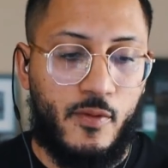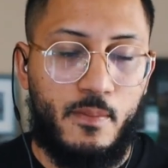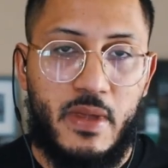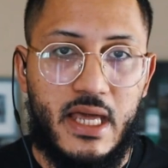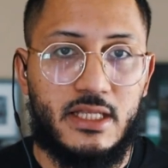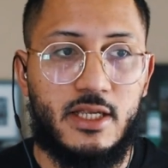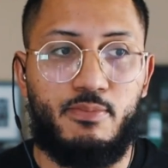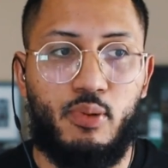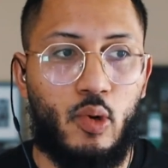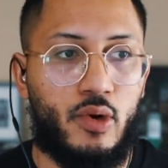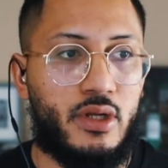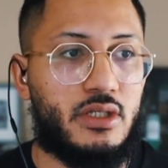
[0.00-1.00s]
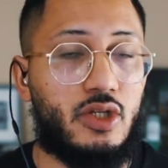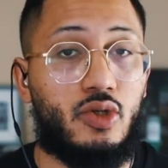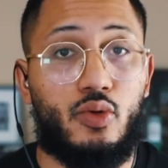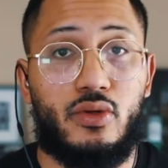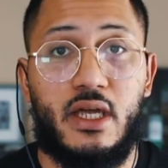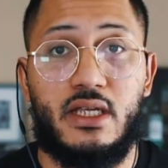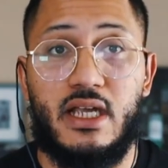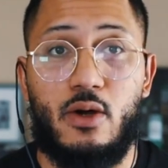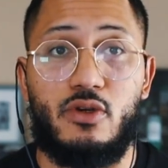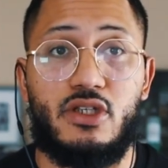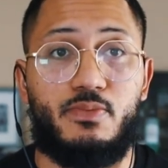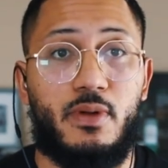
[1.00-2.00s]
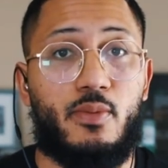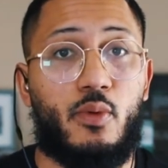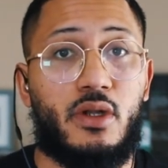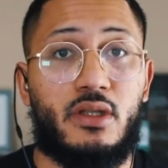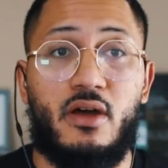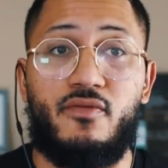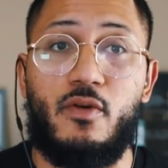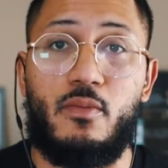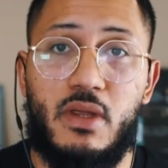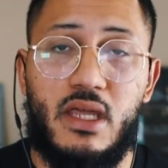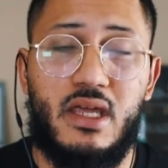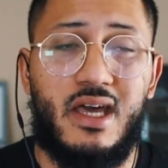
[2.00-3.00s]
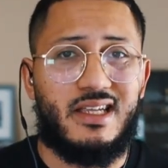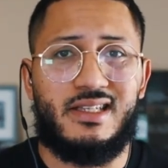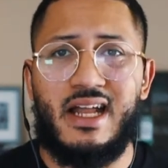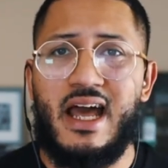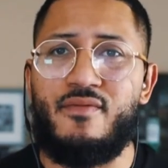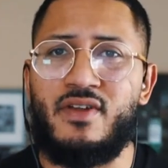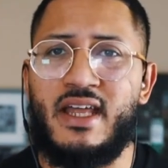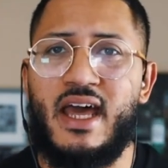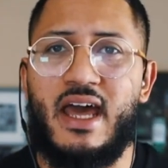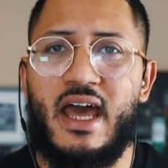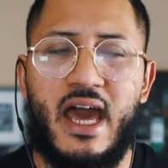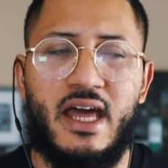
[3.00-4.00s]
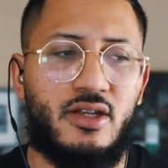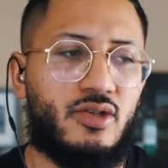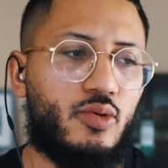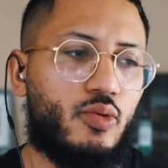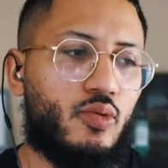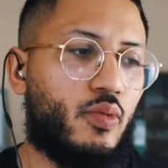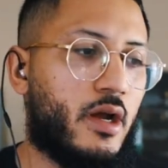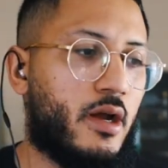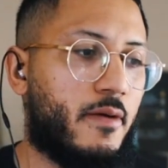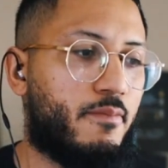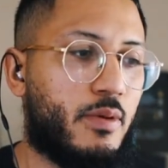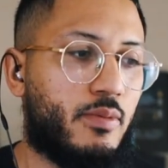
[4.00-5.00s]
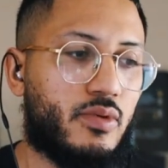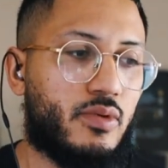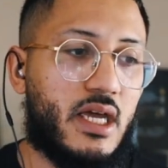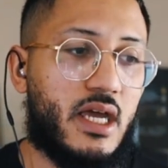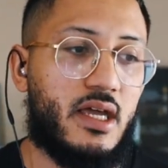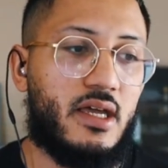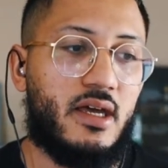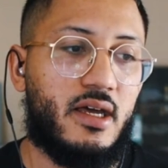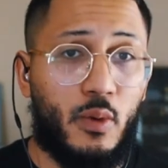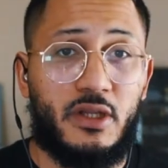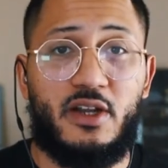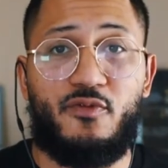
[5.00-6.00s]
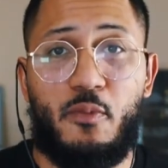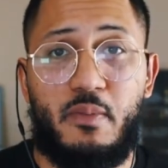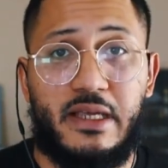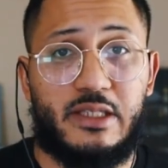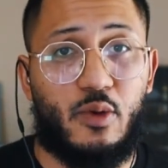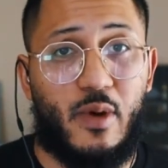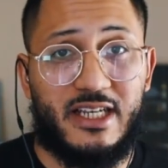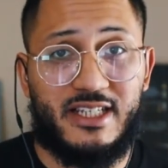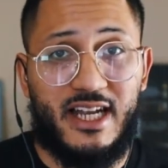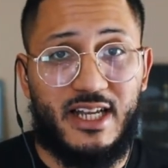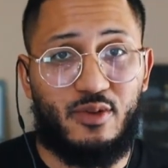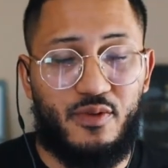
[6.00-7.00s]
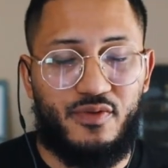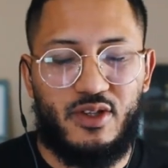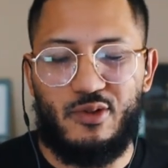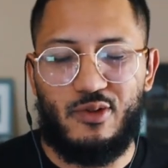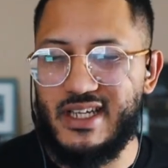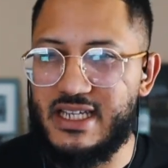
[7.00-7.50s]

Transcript: For me, it's important to do things I wish people would have done for me instead of having that attitude where people say, no one did it for me, so why should I do it for you?